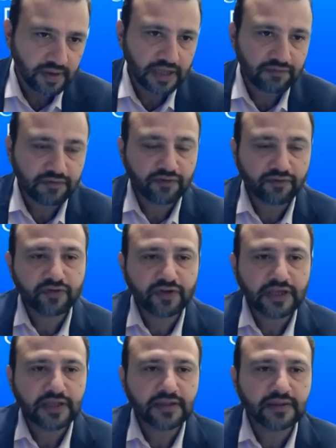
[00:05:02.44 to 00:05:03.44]
as we have
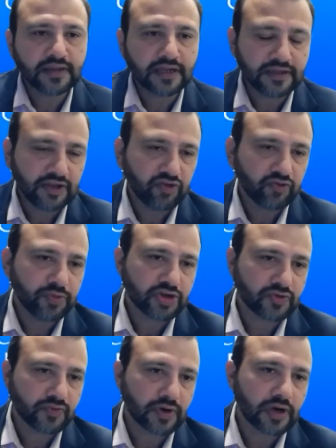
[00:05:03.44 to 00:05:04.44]
seen that these
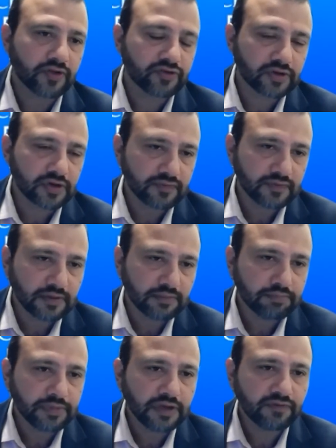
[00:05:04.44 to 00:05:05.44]
patients were clustered with
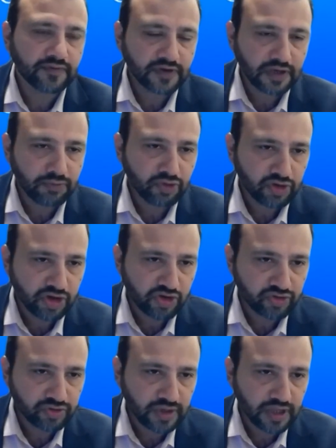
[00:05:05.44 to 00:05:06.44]
P53
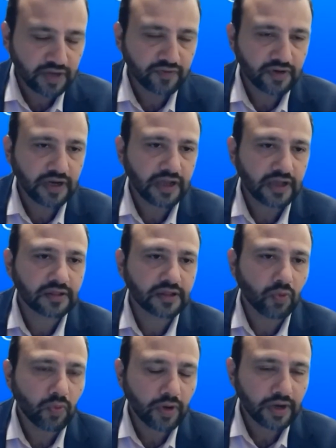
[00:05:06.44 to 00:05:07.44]
mutation and other
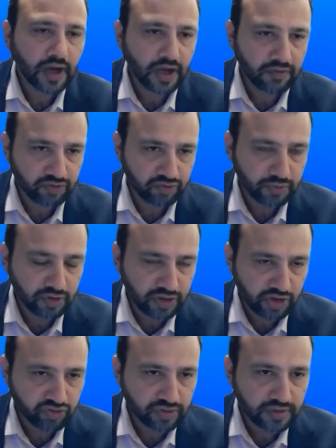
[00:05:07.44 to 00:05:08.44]
AXL1 high-risk
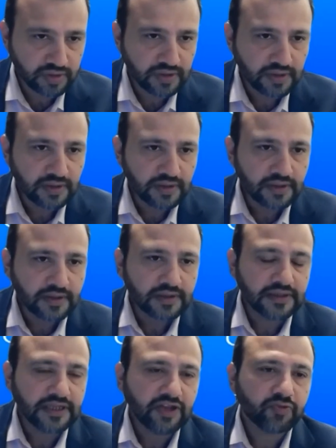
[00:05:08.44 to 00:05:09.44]
mutation.
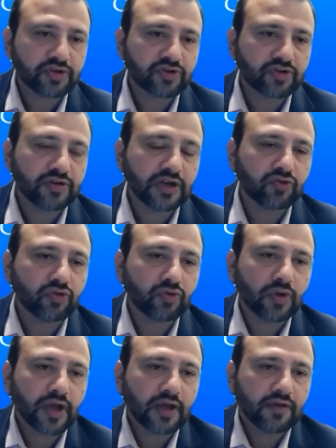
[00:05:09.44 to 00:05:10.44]
These patients tends
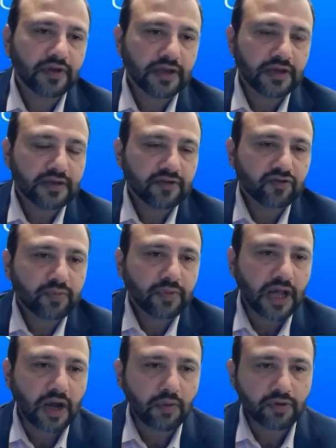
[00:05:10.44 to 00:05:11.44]
to have a
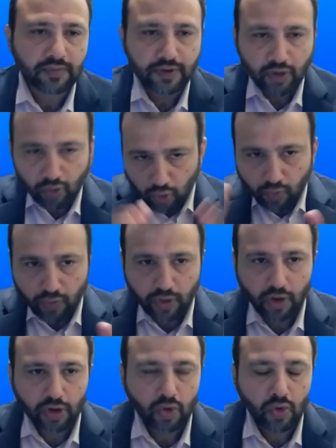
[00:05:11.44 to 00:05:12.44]
dismal outcome in
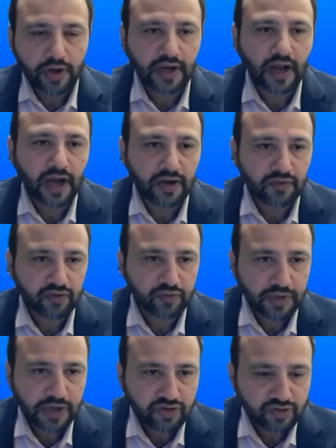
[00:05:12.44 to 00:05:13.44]
overall cohort in
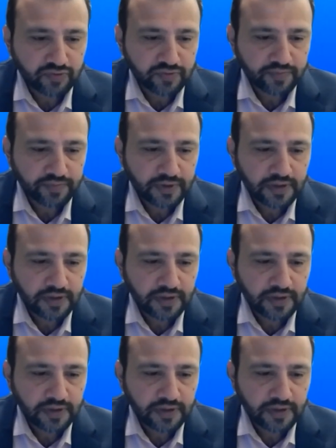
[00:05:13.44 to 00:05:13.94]
high-risk patients,